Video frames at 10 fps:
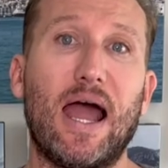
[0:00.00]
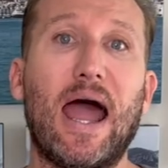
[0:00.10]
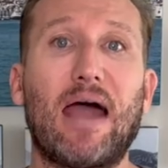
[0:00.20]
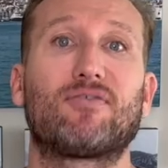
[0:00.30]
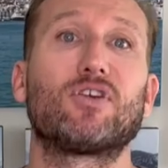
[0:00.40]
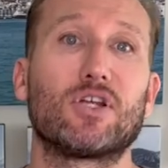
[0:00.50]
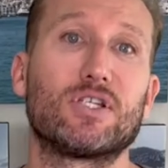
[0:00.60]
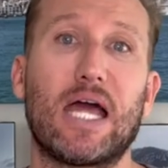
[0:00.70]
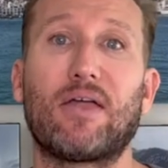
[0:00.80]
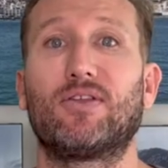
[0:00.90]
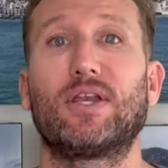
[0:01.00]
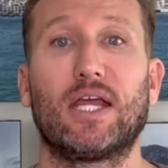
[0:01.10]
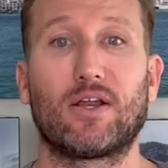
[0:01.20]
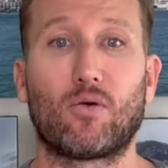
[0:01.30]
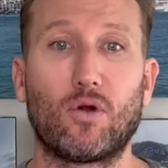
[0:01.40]
after your death
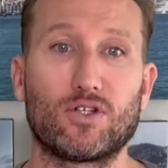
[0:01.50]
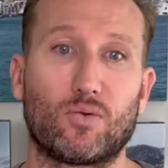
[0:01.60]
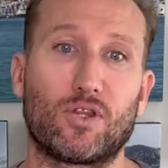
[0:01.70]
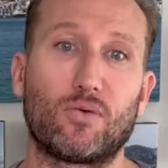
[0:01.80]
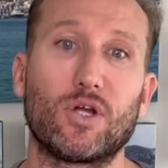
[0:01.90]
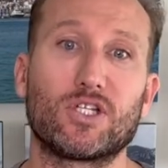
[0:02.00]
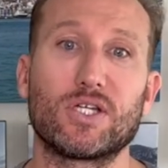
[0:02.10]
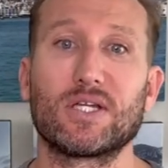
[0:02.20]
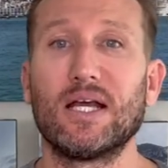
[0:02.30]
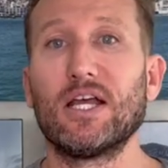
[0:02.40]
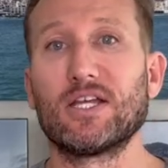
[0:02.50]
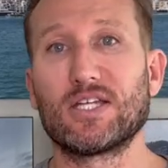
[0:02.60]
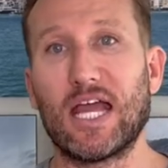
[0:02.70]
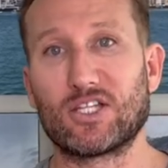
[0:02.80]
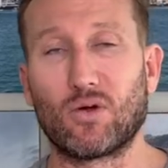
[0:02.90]
in accordance with your wishes.
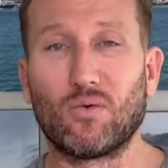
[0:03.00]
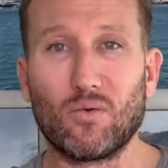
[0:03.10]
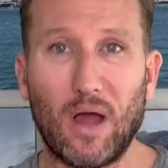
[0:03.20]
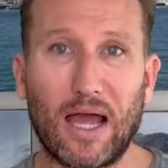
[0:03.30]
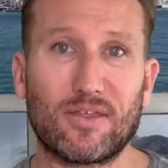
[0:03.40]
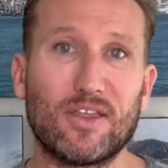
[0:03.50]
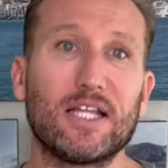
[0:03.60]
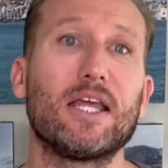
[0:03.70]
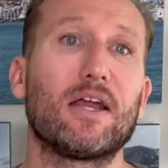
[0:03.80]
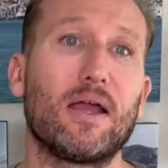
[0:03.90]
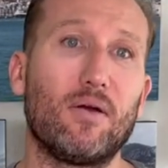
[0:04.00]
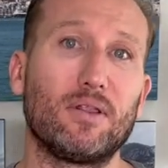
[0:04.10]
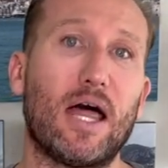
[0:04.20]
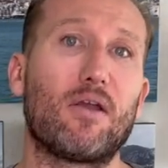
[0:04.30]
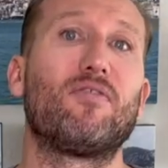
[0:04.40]
And so I think the
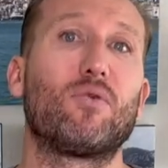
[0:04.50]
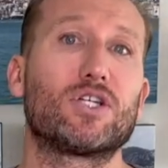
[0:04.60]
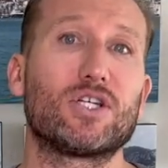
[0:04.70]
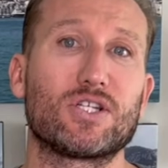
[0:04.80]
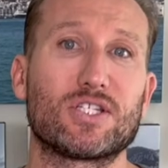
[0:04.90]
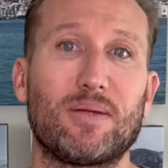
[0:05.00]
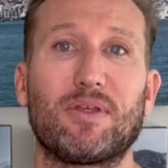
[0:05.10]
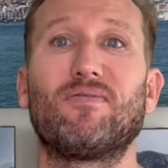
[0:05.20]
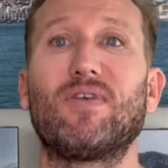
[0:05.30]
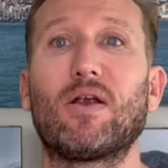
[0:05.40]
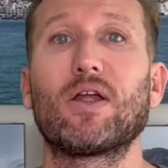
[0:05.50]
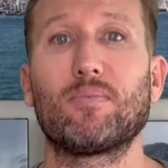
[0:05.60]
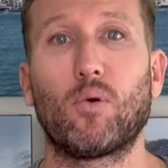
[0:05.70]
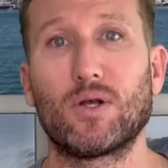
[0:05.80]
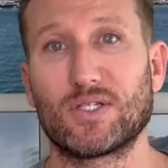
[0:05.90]
letter of wishes is something very
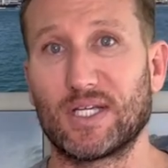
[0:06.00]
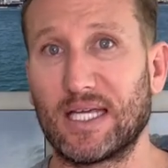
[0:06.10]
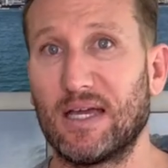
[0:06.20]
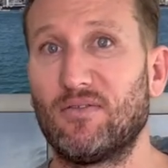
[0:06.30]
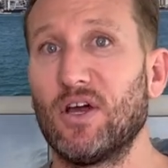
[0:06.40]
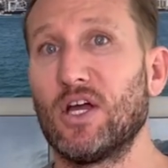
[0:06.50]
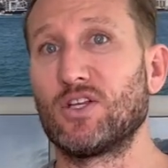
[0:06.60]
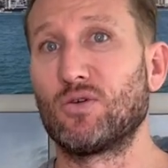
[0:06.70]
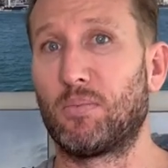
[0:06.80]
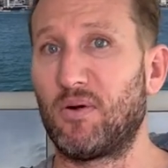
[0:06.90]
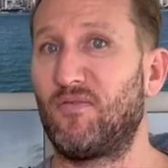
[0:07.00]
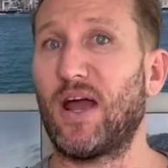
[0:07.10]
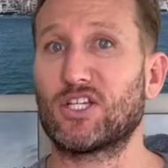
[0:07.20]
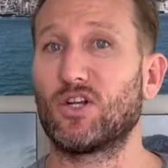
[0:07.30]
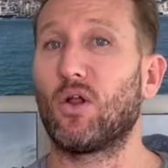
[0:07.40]
important to give to a
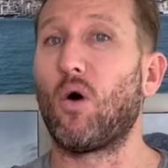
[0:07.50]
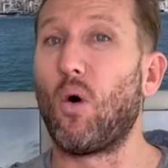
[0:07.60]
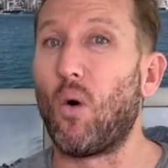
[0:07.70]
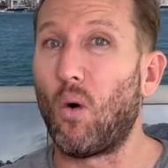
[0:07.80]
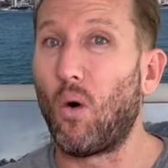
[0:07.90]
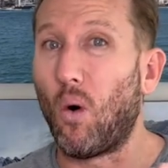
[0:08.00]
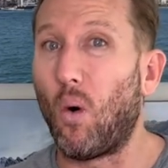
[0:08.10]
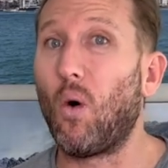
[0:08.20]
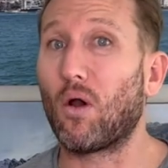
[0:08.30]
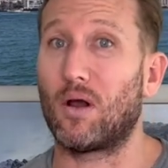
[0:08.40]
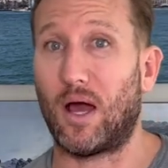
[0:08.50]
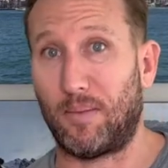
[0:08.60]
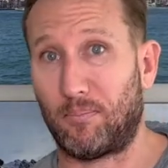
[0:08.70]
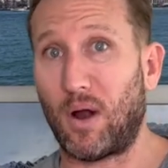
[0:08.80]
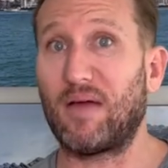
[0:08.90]
professional or
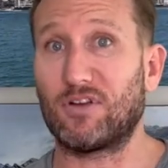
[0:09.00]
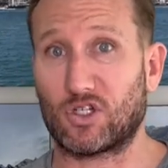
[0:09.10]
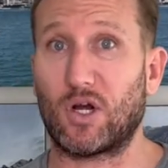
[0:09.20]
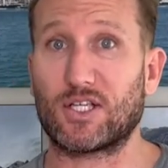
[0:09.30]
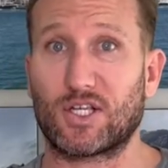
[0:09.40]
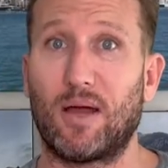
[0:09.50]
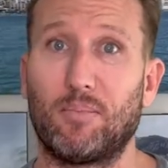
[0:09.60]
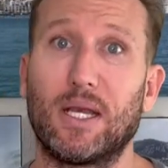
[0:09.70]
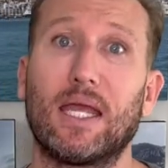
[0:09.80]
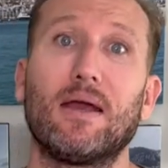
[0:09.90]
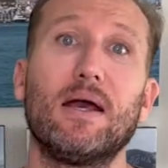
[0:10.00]
a private trust company